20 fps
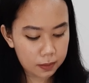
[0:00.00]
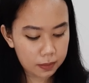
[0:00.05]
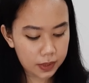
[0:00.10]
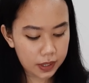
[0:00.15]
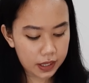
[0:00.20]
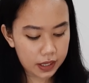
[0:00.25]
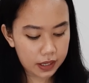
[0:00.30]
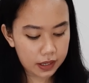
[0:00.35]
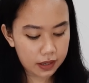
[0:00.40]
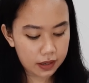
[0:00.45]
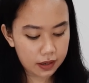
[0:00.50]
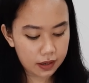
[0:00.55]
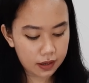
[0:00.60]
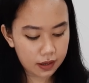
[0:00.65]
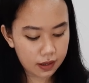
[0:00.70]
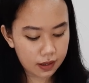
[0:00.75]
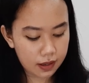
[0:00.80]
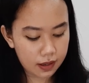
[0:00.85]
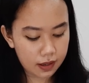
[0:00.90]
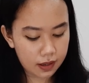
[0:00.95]
But
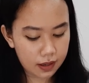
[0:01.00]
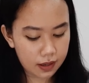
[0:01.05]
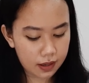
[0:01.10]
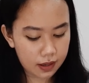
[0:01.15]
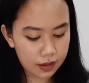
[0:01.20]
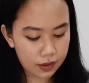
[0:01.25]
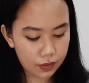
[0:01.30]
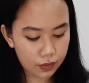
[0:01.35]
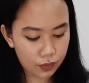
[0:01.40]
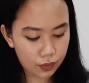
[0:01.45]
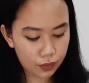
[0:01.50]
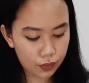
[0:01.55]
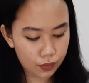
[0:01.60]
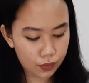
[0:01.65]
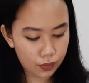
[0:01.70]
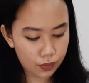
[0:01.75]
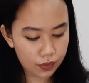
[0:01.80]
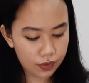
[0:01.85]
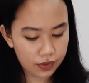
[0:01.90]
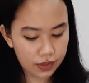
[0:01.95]

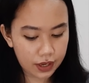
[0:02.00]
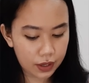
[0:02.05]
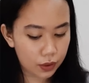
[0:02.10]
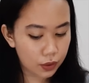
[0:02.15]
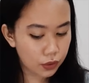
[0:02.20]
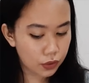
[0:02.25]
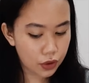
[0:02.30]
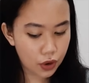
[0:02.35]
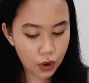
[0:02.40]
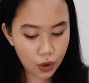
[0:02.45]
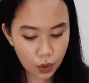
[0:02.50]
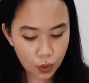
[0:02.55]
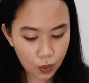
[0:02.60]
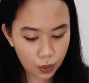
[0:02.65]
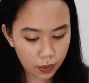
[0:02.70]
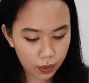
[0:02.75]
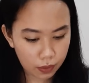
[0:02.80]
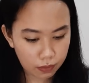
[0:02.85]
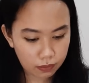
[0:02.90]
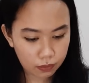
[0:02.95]
they don't
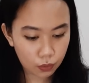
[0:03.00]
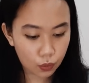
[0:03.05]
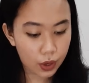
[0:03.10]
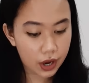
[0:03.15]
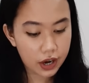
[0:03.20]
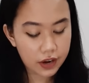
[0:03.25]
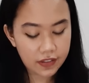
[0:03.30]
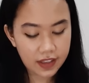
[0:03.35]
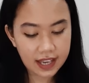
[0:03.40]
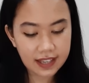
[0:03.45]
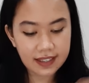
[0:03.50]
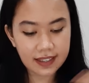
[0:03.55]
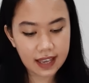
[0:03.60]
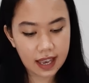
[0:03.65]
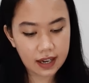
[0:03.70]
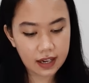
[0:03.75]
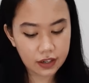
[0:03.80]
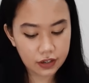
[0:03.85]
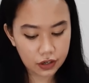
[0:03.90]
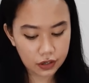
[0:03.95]
know where they
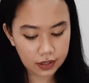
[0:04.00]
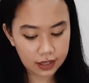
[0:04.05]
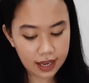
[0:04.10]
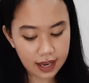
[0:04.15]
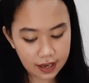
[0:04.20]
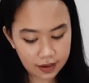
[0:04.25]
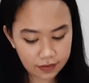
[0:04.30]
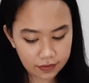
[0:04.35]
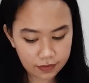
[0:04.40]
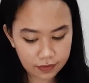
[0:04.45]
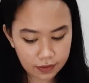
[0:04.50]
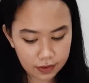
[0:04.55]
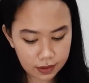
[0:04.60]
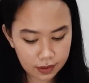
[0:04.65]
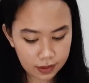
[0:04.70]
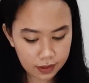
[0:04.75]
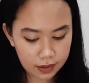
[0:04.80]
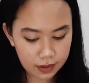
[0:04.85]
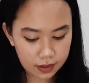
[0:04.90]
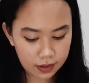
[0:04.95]
stand in your life.
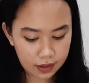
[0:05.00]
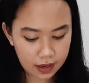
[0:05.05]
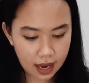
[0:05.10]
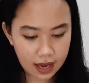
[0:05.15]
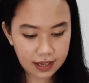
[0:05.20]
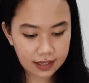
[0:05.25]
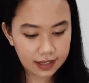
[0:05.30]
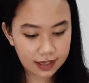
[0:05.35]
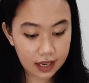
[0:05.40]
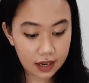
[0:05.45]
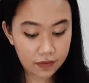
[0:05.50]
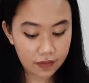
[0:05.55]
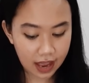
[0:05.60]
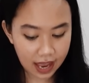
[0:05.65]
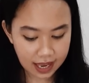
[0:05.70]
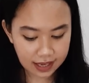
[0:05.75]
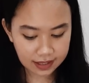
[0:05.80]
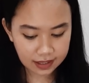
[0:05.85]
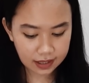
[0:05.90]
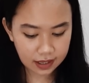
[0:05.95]
And instead of
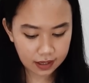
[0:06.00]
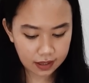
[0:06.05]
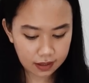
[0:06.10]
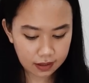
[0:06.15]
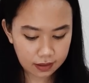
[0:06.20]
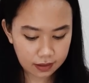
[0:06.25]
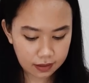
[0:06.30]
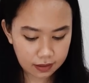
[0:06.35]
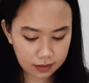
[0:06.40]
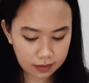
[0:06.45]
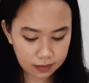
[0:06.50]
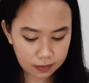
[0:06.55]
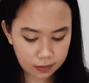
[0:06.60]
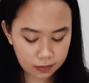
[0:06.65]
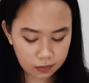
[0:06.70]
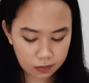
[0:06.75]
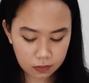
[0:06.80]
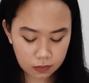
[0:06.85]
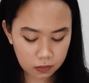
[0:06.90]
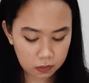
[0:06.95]
asking,
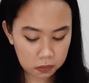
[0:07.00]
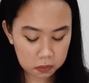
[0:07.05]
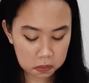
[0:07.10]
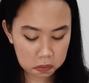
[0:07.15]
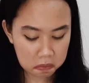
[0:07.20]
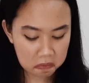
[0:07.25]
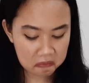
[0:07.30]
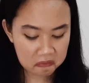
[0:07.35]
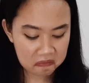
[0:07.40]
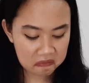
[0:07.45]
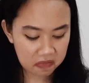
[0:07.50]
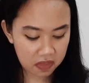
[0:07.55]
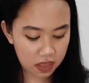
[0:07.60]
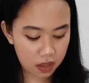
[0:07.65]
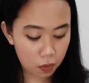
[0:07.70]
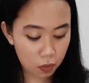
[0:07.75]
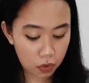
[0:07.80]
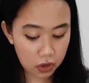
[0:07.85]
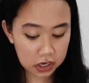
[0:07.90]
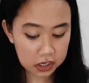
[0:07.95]

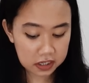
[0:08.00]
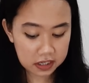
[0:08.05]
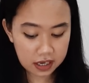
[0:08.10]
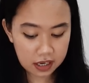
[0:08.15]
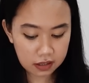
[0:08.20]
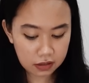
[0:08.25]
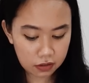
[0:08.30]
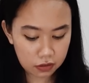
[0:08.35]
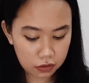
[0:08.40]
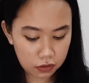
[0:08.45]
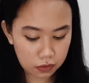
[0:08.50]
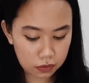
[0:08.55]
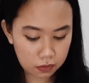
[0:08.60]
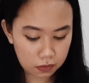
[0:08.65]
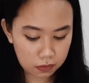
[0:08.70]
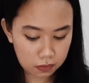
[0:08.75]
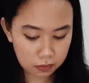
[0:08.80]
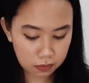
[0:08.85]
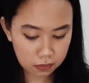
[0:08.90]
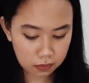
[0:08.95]
they want to test you.